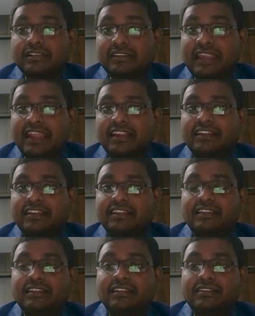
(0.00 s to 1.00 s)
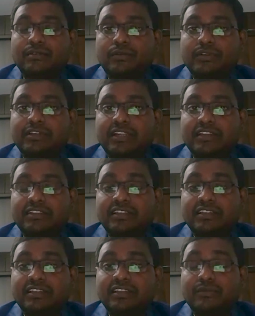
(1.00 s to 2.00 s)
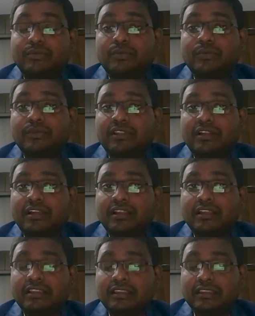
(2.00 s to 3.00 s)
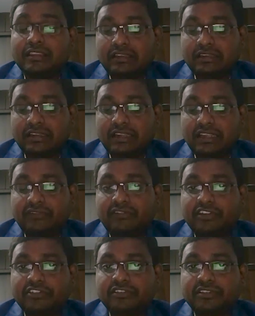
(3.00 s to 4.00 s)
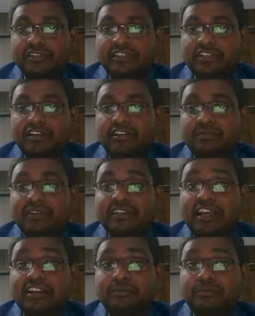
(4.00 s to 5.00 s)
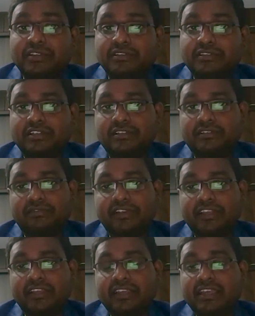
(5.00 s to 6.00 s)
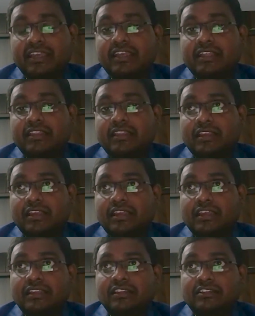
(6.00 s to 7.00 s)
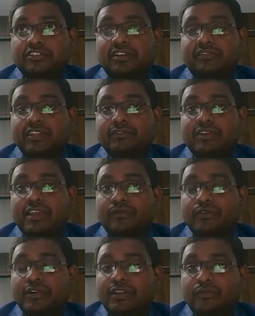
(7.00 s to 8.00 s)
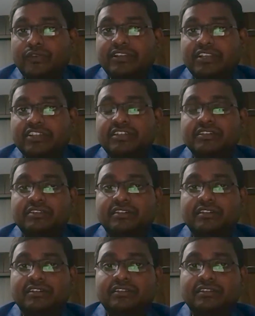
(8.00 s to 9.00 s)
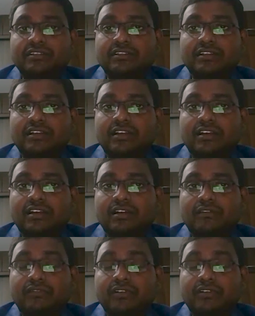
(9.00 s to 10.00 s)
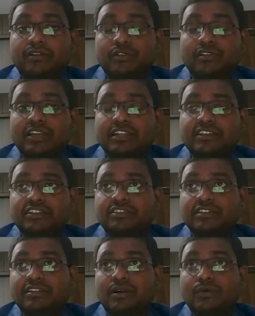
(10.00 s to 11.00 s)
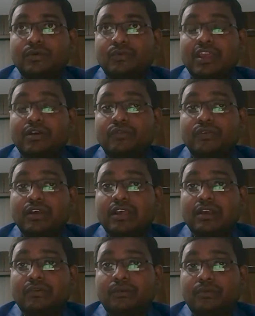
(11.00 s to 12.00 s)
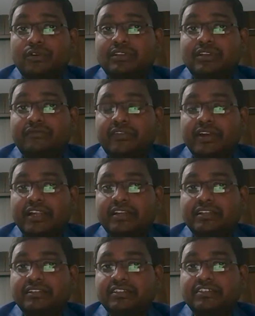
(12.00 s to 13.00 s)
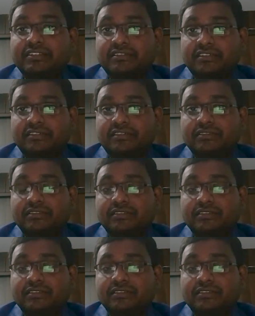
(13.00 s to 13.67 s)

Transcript: tackling this COVID 19, the infrastructure is developed in unprecedented way. Uh, in January, we have only one testing center uh, for corona testing. Now we have more than 500 testing centers